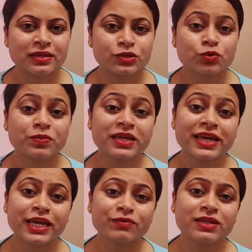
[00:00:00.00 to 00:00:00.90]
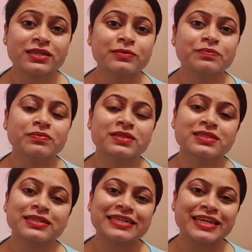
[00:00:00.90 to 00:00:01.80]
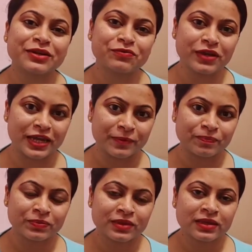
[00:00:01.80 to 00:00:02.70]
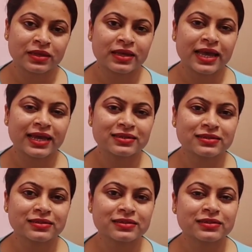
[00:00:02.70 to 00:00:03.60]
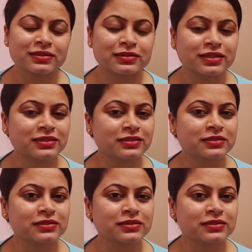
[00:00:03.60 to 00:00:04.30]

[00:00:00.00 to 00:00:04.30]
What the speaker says: to behave in a certain way. And this